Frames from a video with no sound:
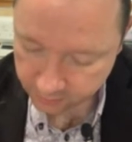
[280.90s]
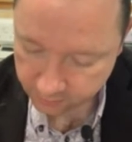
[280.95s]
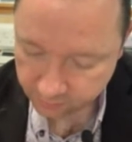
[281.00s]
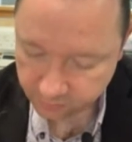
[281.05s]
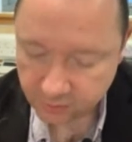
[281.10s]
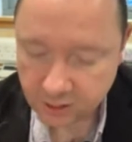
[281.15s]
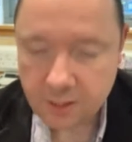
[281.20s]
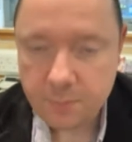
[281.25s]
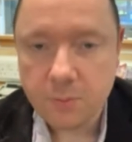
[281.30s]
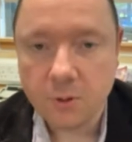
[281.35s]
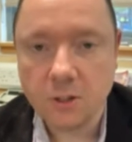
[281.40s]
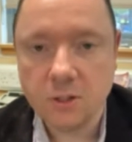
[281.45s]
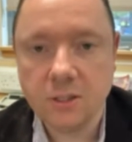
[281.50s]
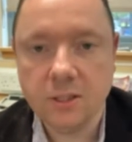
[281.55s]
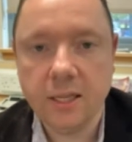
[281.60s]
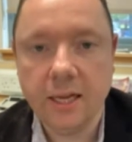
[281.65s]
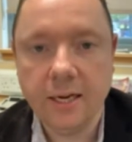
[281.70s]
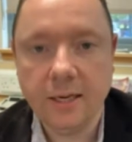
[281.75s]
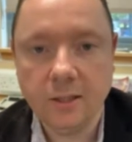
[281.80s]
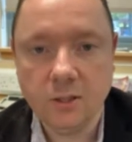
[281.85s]
3
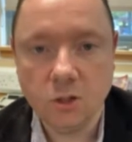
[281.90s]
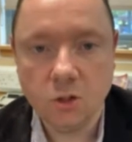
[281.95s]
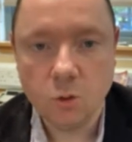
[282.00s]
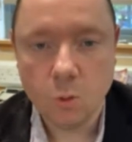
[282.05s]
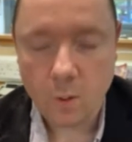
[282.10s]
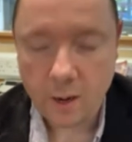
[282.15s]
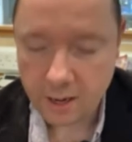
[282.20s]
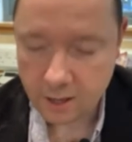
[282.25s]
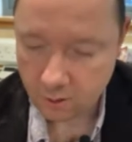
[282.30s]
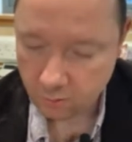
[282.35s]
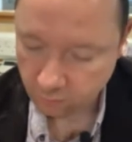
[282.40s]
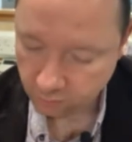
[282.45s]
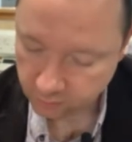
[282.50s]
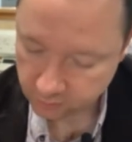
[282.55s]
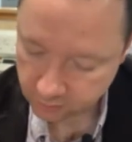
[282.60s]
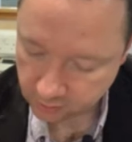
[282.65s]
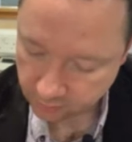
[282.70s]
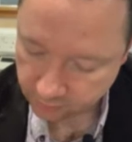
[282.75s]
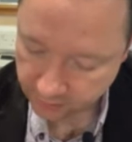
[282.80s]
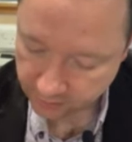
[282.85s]
+ 9 is 12,
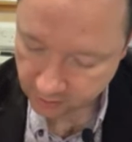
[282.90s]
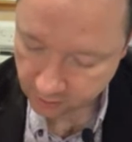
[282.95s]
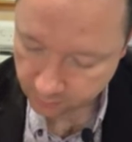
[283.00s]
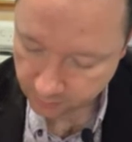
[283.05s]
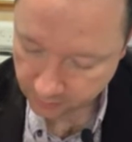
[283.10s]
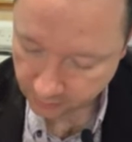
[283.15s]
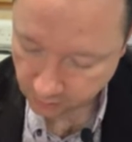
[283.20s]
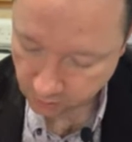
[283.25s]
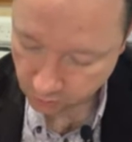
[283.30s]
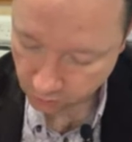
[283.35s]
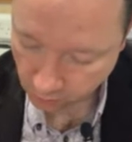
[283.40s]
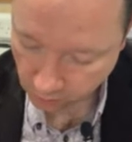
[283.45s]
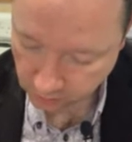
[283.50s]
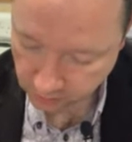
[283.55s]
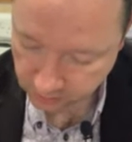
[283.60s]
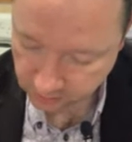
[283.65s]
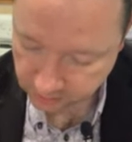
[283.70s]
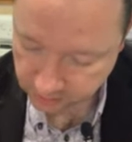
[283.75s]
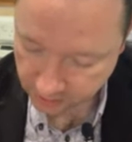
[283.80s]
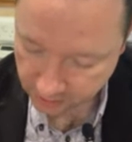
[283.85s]
divided by 2
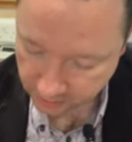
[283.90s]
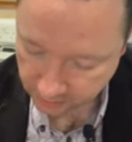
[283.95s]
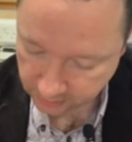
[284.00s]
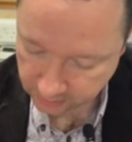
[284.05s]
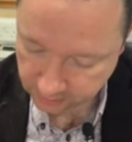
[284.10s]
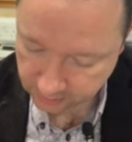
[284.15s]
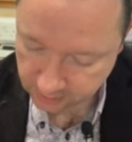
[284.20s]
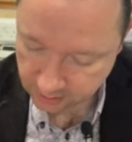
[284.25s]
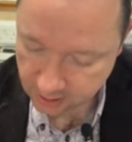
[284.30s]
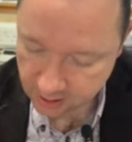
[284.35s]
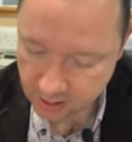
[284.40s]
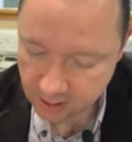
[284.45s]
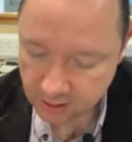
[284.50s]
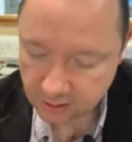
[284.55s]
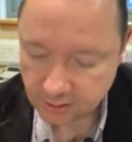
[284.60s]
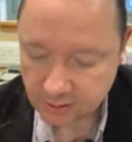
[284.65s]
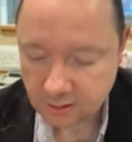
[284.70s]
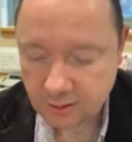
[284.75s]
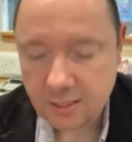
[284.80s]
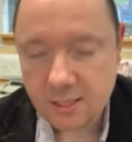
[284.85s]
is 6.
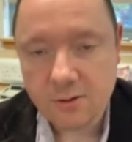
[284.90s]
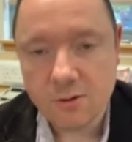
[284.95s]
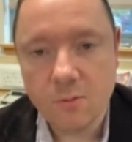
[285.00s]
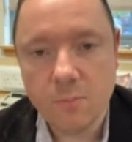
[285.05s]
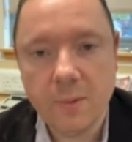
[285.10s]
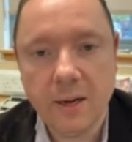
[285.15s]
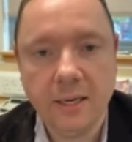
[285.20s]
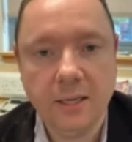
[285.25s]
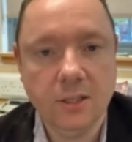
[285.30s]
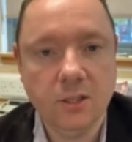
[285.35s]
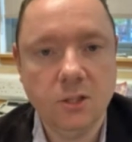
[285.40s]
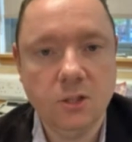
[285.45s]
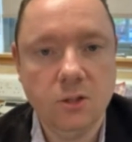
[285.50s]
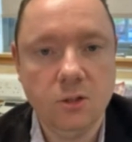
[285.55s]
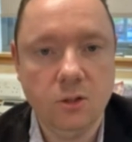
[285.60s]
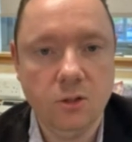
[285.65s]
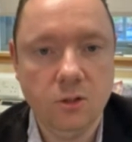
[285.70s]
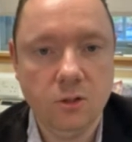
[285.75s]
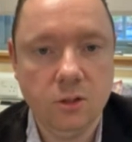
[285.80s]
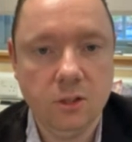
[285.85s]
0
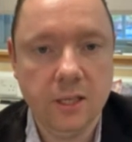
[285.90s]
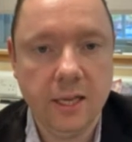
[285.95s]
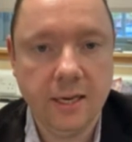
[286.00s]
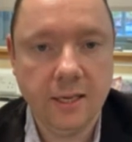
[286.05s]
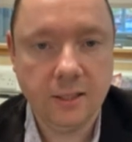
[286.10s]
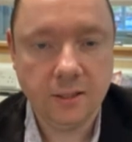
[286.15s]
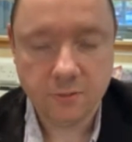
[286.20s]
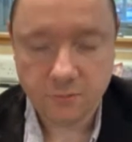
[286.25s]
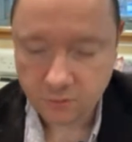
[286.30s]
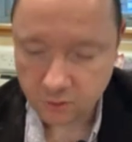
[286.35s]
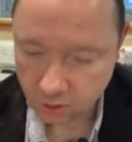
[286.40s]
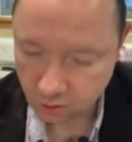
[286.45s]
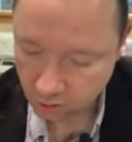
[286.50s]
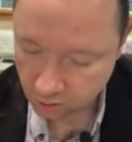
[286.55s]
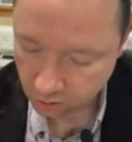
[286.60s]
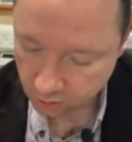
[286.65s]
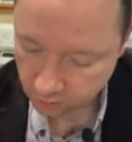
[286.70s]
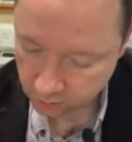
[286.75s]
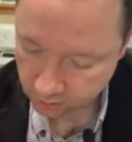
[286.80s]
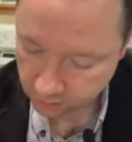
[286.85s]
2 is
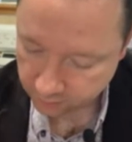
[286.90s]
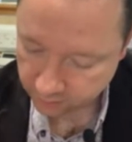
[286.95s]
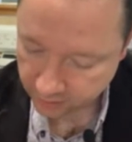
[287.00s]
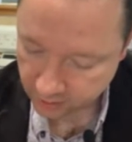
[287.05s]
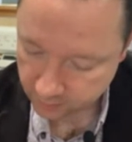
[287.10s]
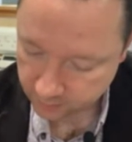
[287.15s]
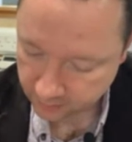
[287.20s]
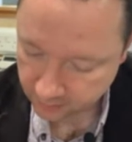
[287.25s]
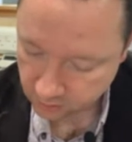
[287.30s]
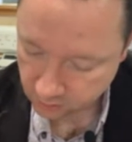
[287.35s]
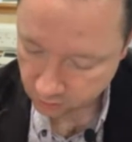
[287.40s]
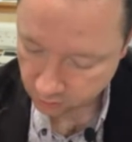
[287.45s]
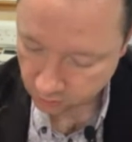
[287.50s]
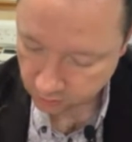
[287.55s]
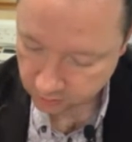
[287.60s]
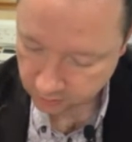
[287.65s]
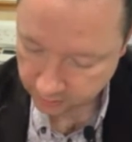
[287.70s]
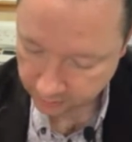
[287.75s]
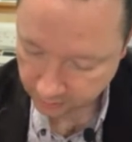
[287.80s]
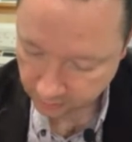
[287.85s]
-2, divided by 2
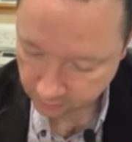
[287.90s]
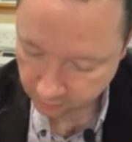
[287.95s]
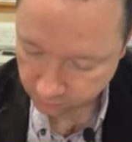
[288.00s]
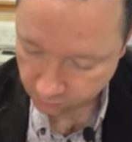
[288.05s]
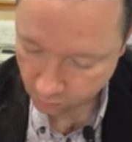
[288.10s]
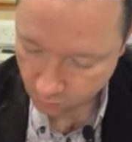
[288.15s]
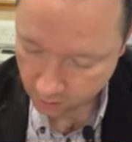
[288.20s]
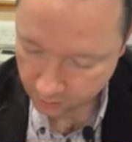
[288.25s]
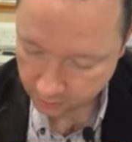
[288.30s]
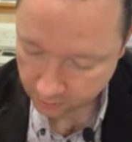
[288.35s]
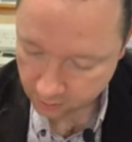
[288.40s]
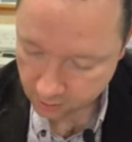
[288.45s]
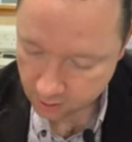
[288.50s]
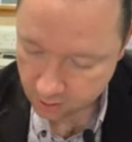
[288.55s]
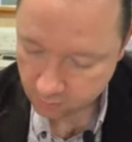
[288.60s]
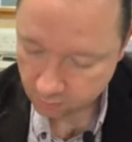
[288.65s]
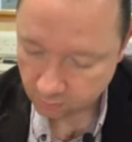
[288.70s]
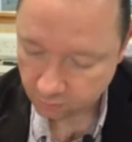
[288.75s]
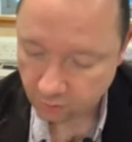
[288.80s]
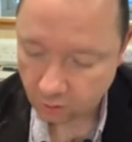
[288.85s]
is -1.
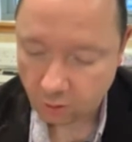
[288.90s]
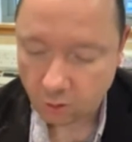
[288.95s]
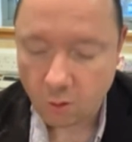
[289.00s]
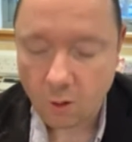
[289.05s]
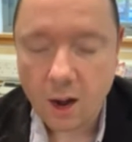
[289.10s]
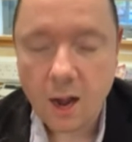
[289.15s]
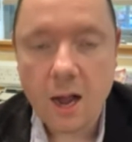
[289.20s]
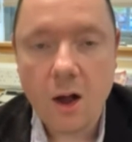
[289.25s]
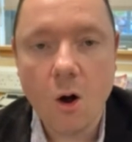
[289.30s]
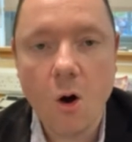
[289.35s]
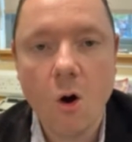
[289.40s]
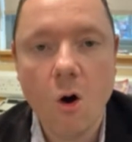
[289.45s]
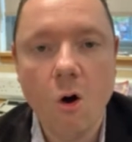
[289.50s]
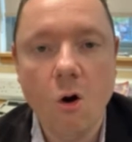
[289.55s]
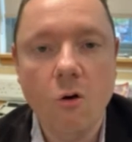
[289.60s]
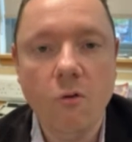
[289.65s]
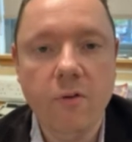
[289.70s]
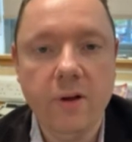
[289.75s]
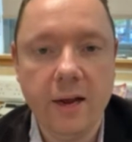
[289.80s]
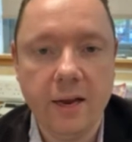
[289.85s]
We've now got
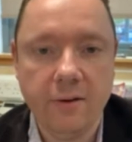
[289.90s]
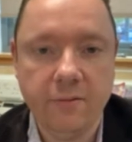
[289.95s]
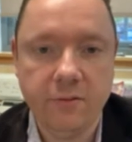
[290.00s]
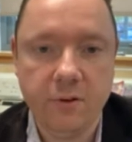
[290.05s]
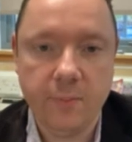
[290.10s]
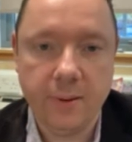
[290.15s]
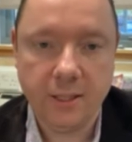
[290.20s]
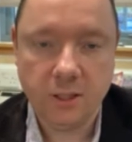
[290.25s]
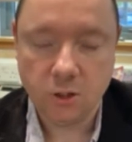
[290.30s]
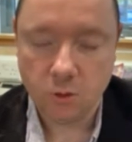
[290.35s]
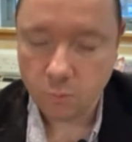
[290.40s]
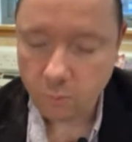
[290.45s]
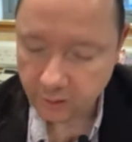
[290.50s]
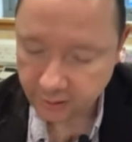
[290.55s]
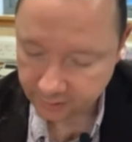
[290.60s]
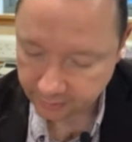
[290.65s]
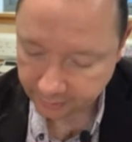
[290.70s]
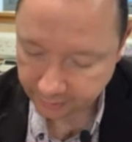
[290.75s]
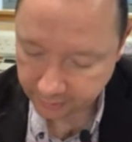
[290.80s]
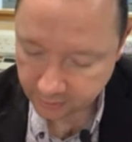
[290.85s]
all the information
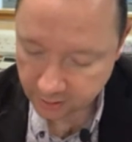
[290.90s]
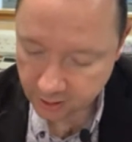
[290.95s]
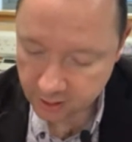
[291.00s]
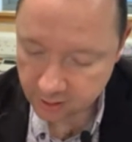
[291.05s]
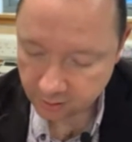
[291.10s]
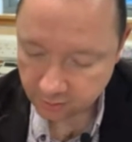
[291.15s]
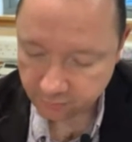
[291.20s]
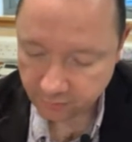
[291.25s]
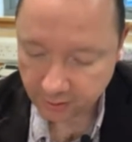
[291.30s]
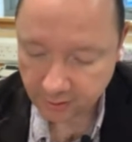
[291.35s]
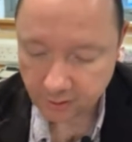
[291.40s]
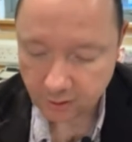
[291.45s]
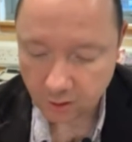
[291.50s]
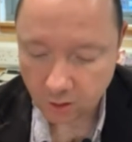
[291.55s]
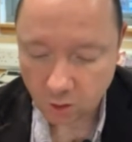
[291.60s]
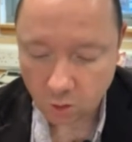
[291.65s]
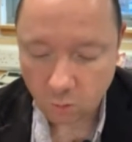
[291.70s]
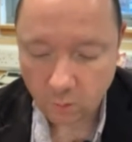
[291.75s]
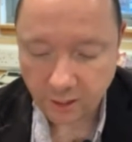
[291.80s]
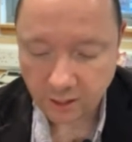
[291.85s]
we need to find the
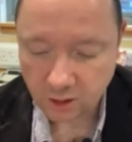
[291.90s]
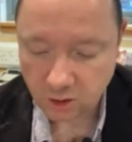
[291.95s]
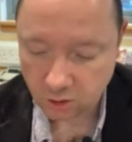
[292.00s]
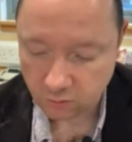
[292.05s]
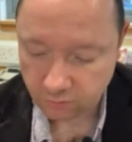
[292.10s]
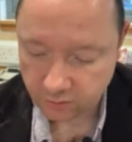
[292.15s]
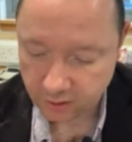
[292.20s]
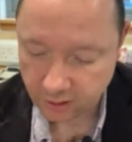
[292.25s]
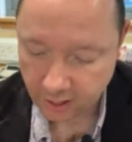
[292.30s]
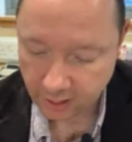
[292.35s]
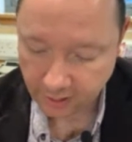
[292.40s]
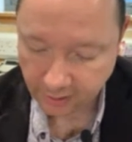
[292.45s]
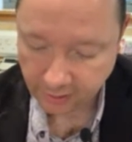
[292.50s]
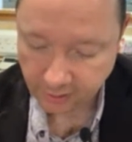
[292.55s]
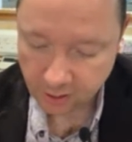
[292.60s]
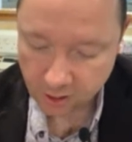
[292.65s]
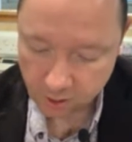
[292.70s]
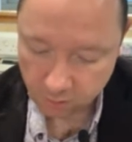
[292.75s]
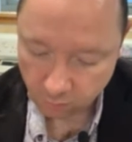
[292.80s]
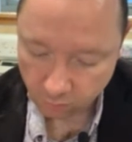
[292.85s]
equation of a
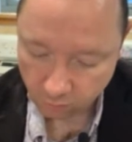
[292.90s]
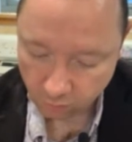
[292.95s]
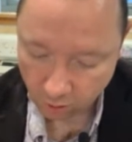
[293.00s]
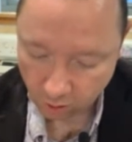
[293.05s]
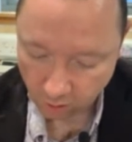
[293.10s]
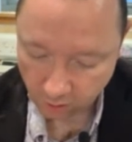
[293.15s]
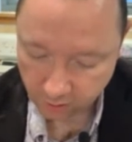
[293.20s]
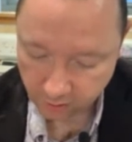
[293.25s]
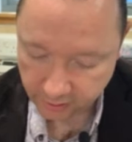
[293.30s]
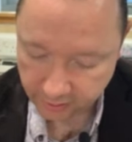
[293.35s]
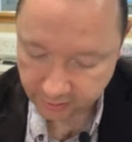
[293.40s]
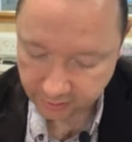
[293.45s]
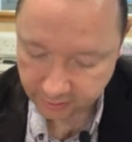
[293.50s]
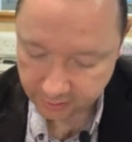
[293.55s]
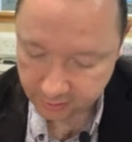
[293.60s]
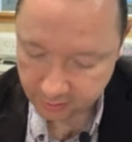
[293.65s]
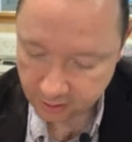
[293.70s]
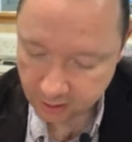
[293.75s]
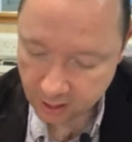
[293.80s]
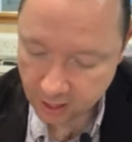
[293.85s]
line. We've got a
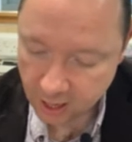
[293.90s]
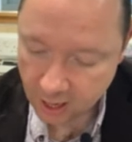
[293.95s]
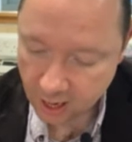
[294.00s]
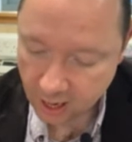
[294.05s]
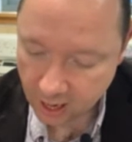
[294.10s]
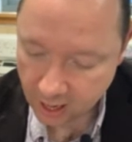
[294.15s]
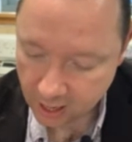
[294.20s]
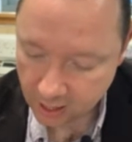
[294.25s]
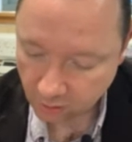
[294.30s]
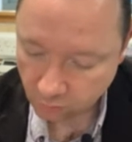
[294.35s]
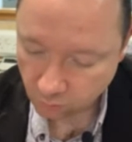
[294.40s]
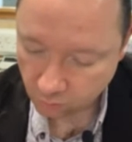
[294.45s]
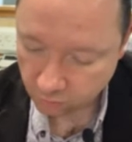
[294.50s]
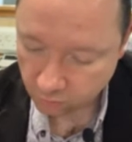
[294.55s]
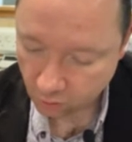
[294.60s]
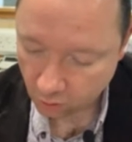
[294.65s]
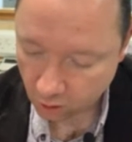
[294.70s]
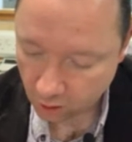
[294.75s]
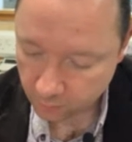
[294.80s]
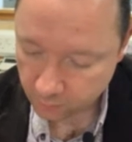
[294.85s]
gradient and
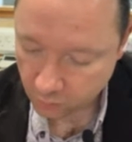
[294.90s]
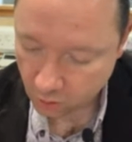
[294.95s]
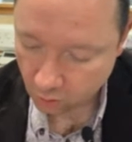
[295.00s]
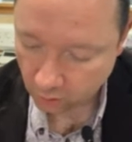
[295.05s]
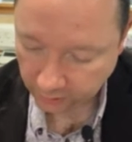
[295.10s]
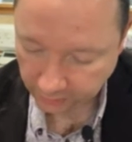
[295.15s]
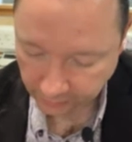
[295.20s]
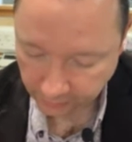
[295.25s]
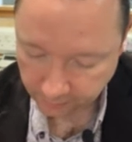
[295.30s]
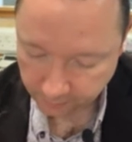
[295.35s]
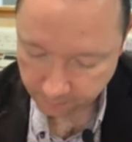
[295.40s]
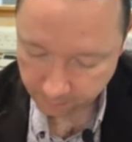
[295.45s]
we've got a point.